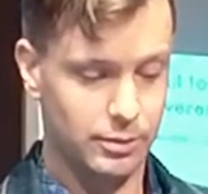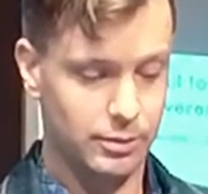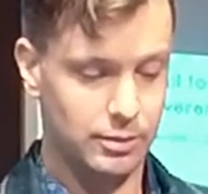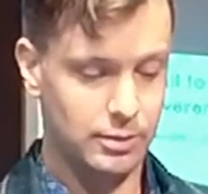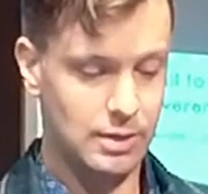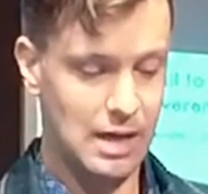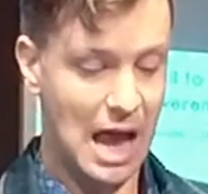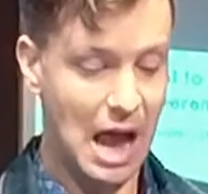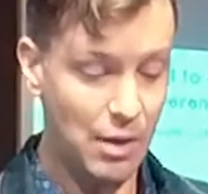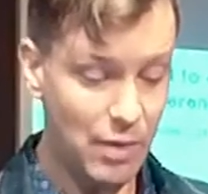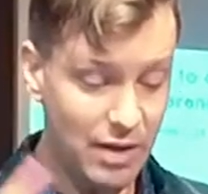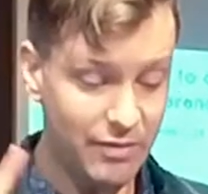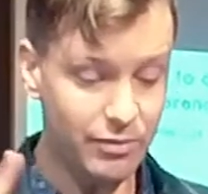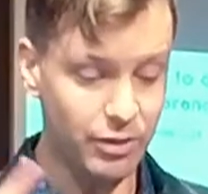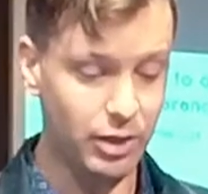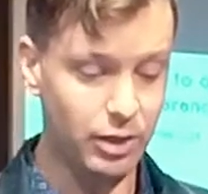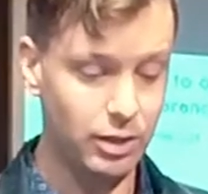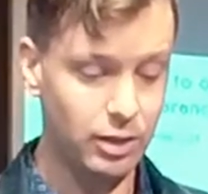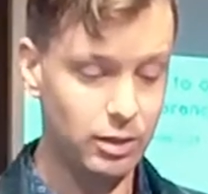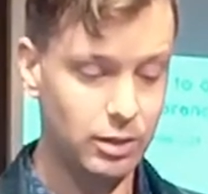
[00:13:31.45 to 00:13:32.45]

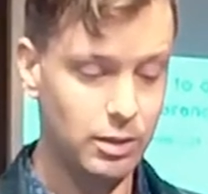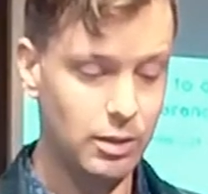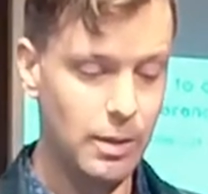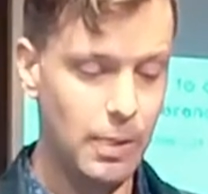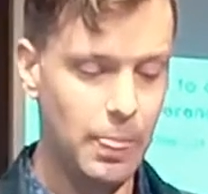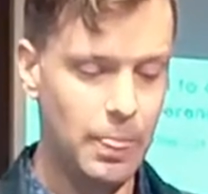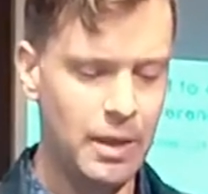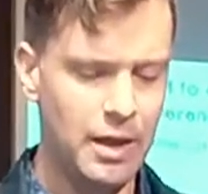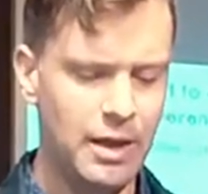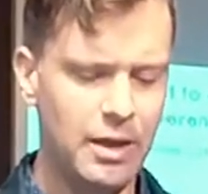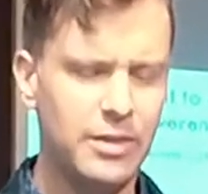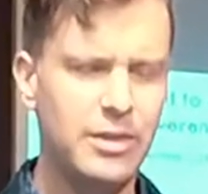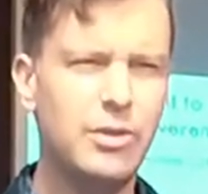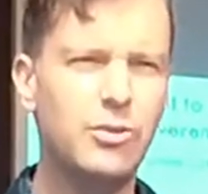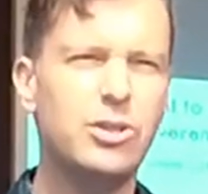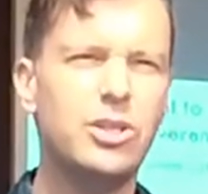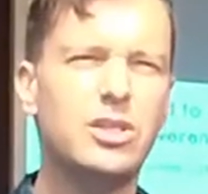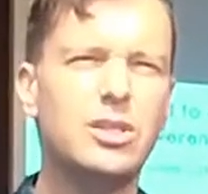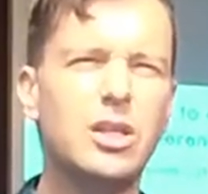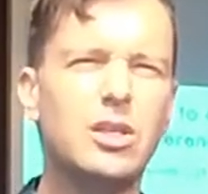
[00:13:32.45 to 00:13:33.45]
However,
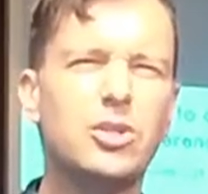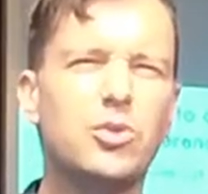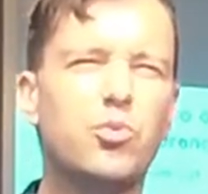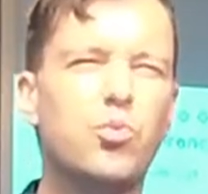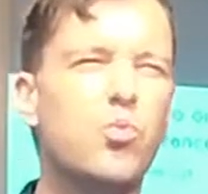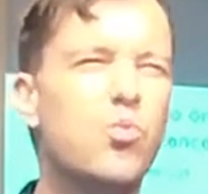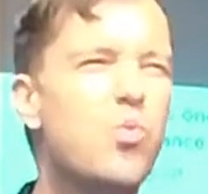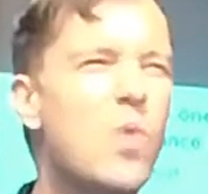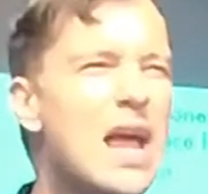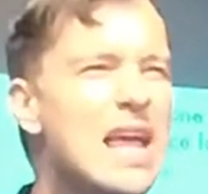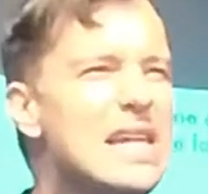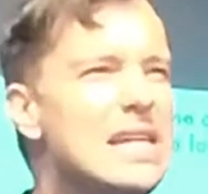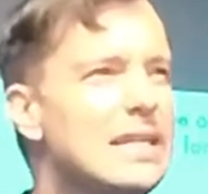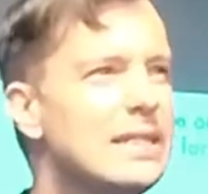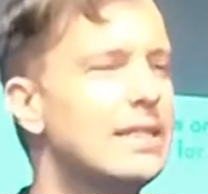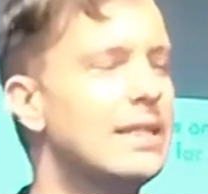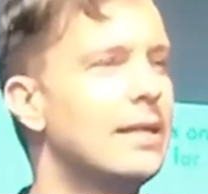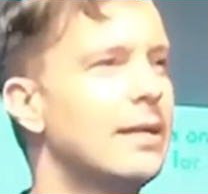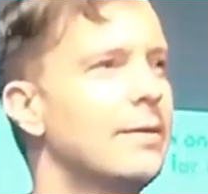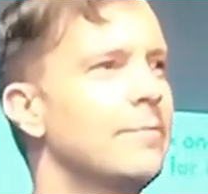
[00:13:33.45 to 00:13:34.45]
there's such weight
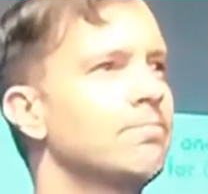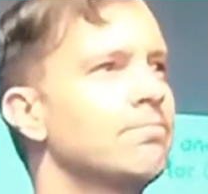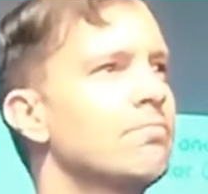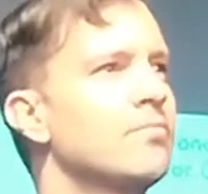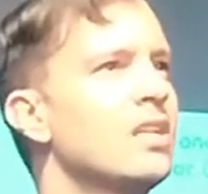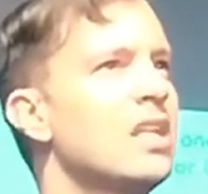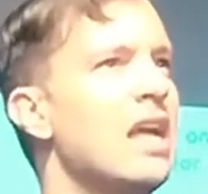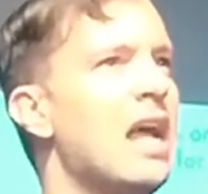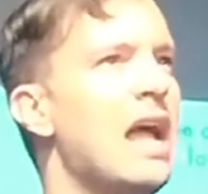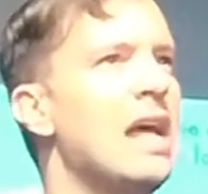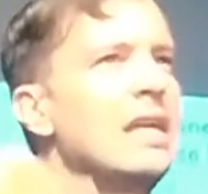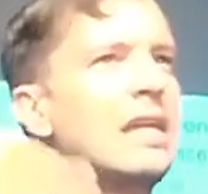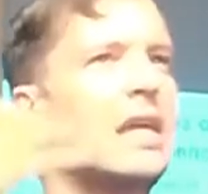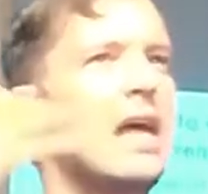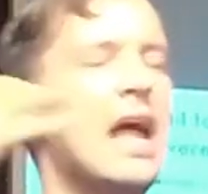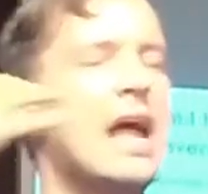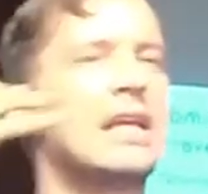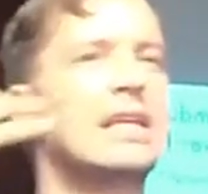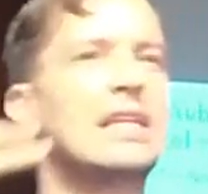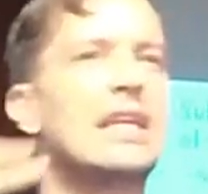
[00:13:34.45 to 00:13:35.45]
and
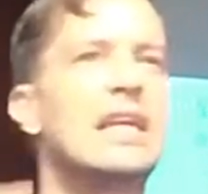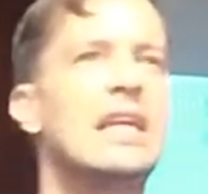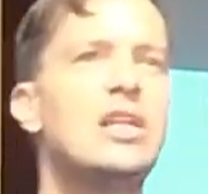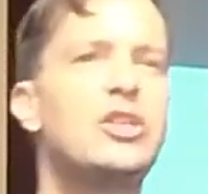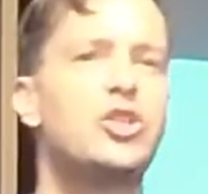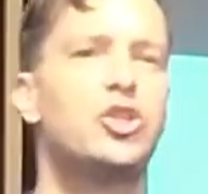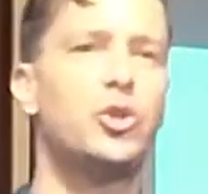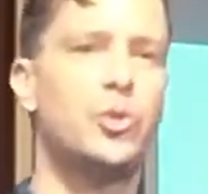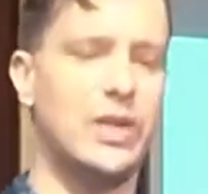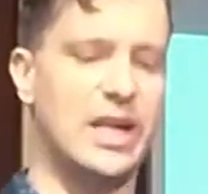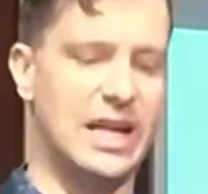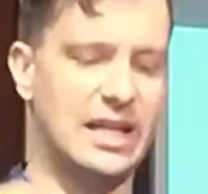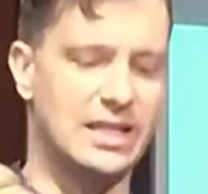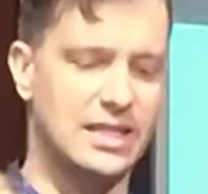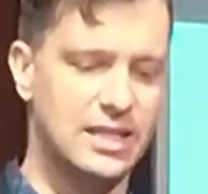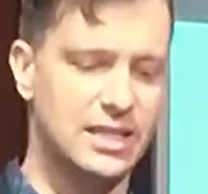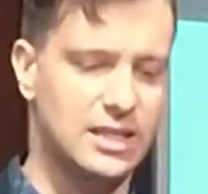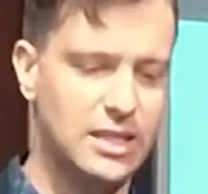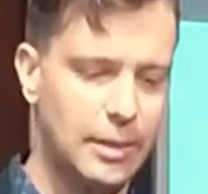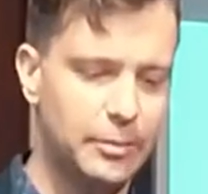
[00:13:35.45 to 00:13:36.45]
history and
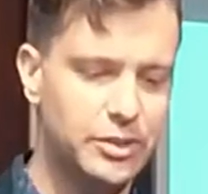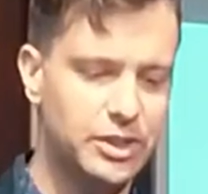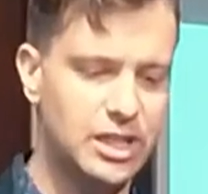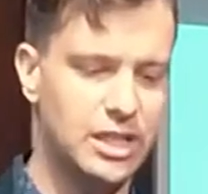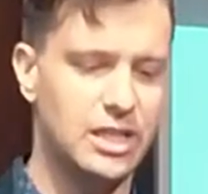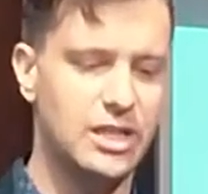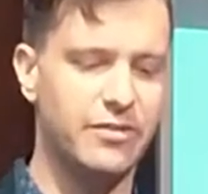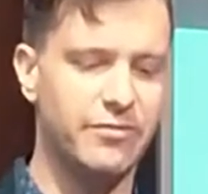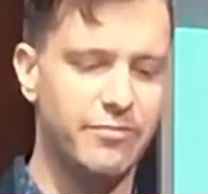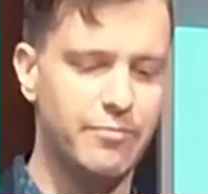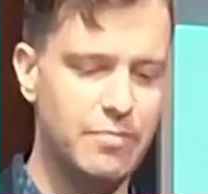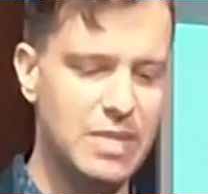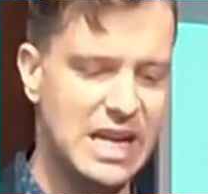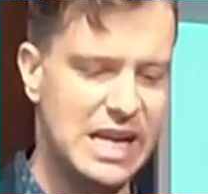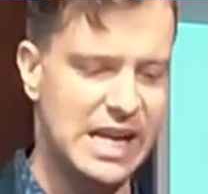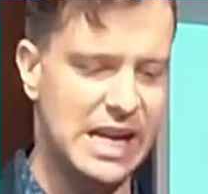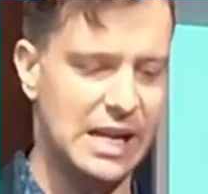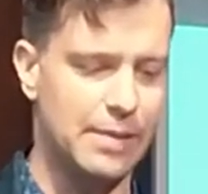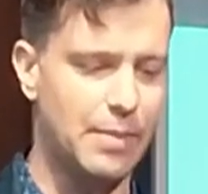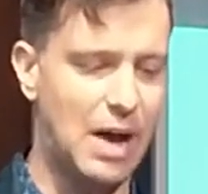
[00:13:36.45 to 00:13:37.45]
substantive
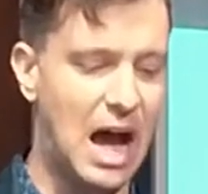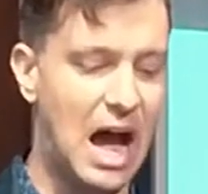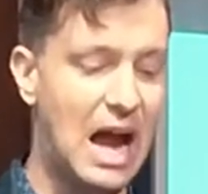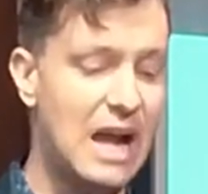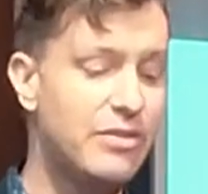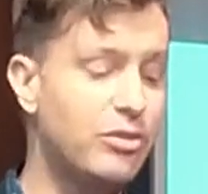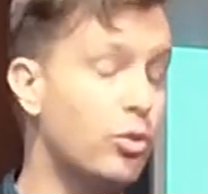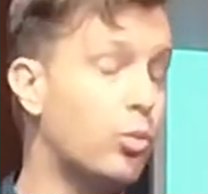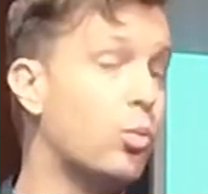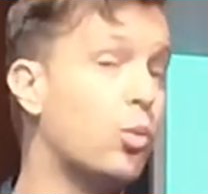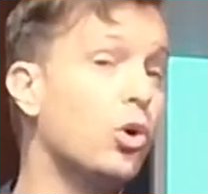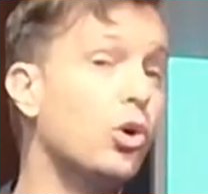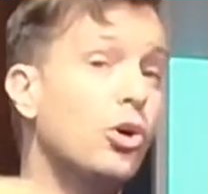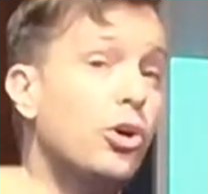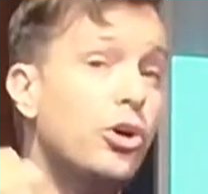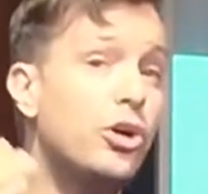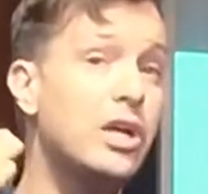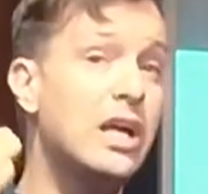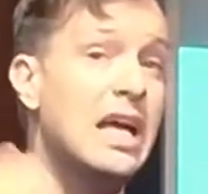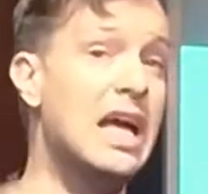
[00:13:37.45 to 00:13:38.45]
meaning behind the
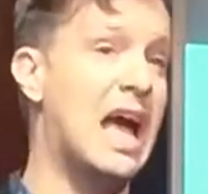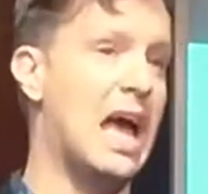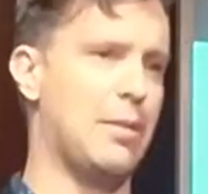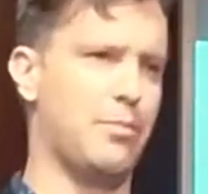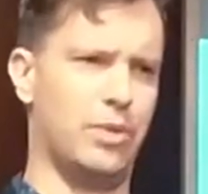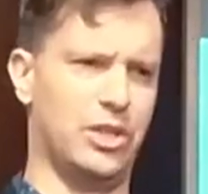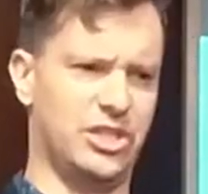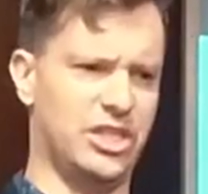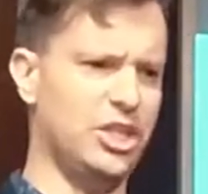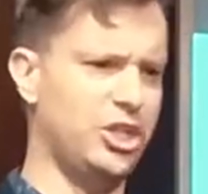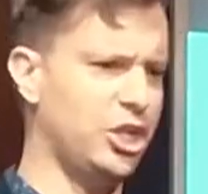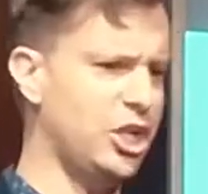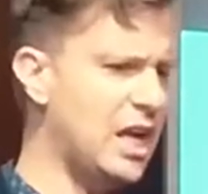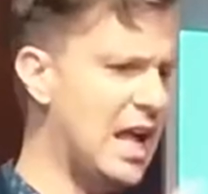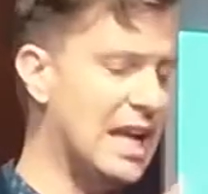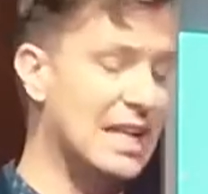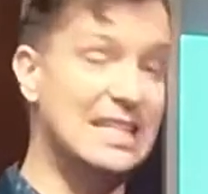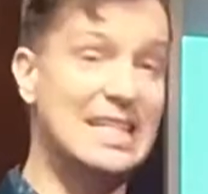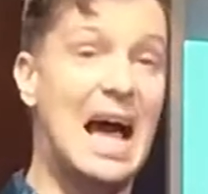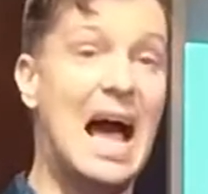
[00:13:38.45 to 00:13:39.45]
word and position
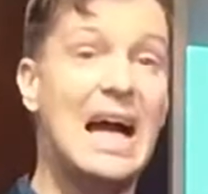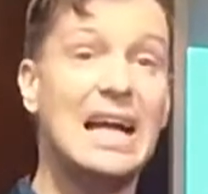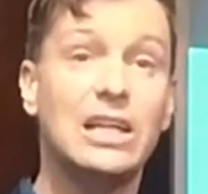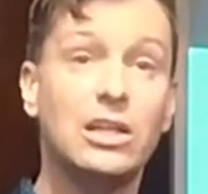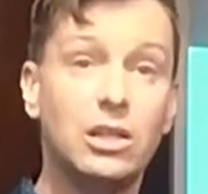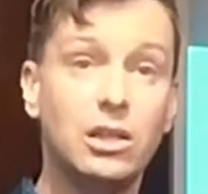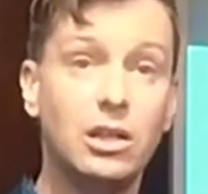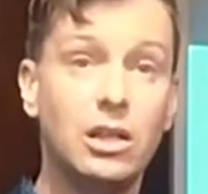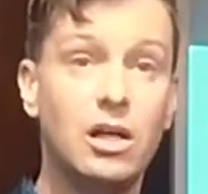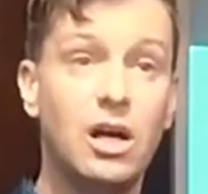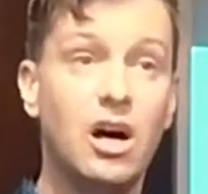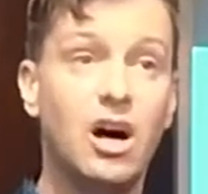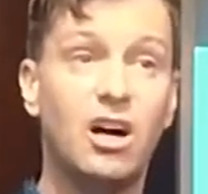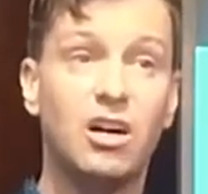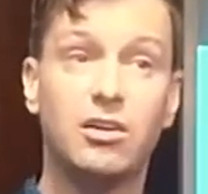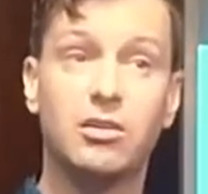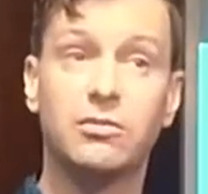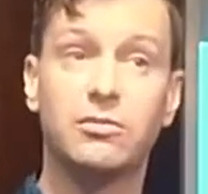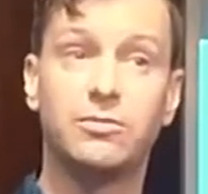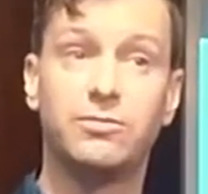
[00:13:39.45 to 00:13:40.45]
and title
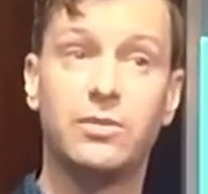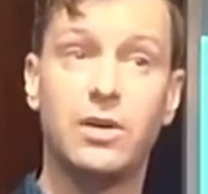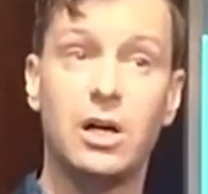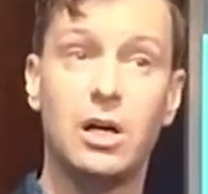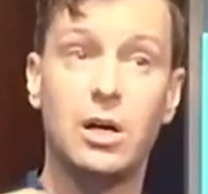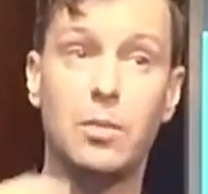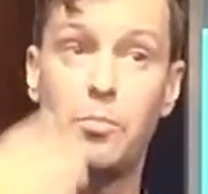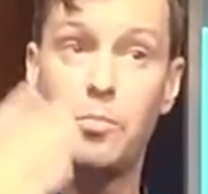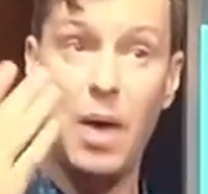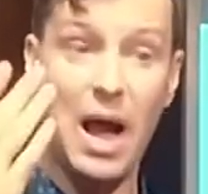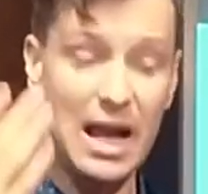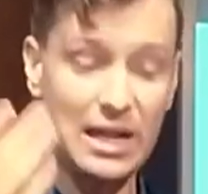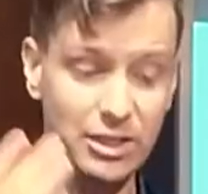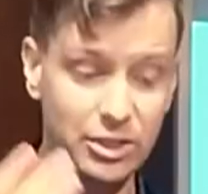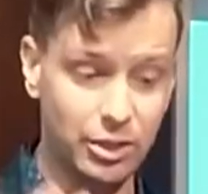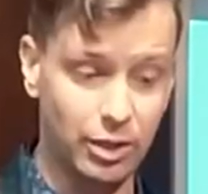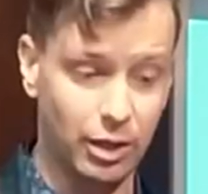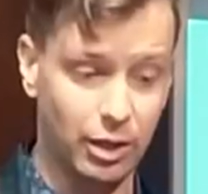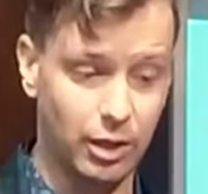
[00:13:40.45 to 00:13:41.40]
of pastor.